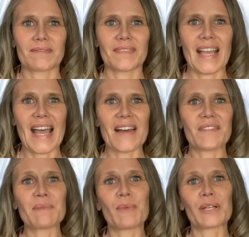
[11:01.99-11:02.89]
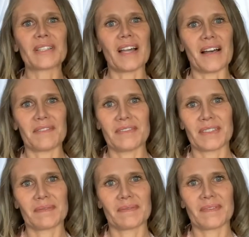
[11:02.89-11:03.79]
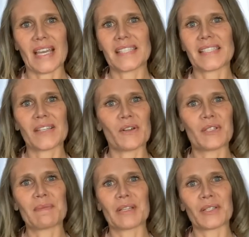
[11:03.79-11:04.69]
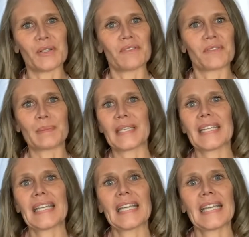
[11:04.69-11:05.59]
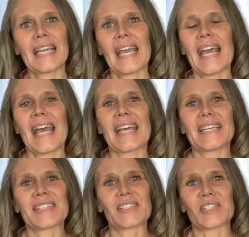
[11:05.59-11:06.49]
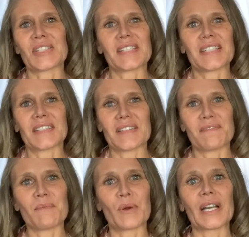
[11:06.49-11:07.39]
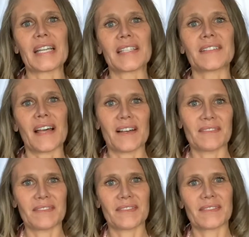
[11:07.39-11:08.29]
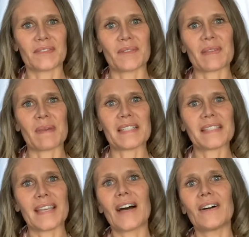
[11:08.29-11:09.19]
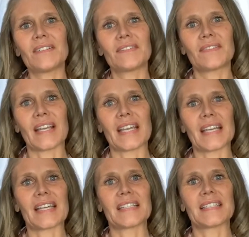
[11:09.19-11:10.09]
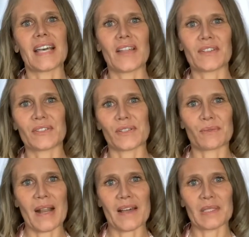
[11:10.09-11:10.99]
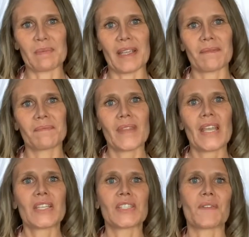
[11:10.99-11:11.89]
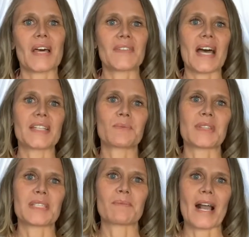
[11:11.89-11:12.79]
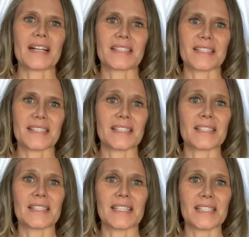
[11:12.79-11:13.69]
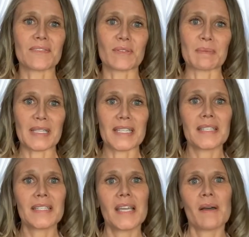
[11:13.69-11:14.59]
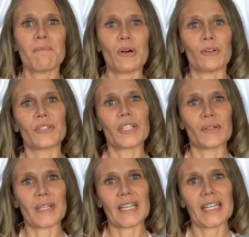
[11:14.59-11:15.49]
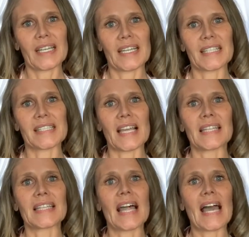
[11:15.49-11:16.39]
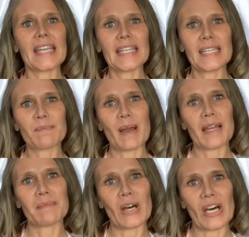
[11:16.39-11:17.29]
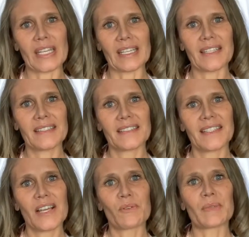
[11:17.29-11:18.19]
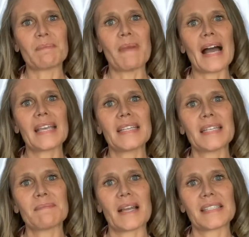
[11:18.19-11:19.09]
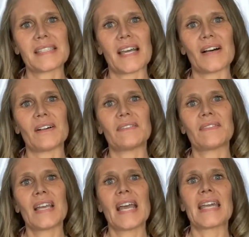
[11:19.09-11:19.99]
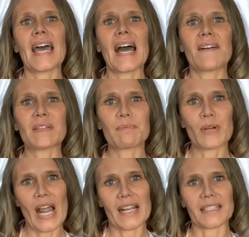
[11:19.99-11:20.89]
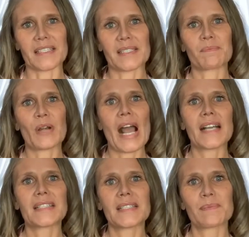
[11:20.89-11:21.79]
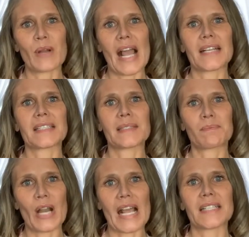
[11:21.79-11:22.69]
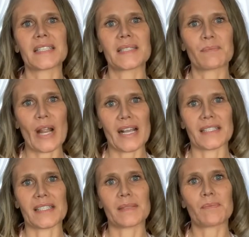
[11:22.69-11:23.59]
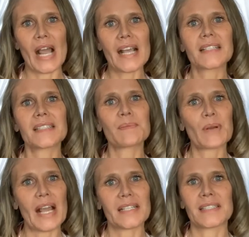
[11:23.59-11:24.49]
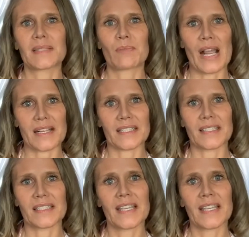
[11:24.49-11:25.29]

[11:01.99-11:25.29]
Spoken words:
having more love. That's the ultimate goal for me, is just to live more in love with myself and others around me. So that's what this practice is for me. Pole yoga is aligning my body, reminding myself, and having practice. Practice, practice, practice, practice, practice, practice, practice.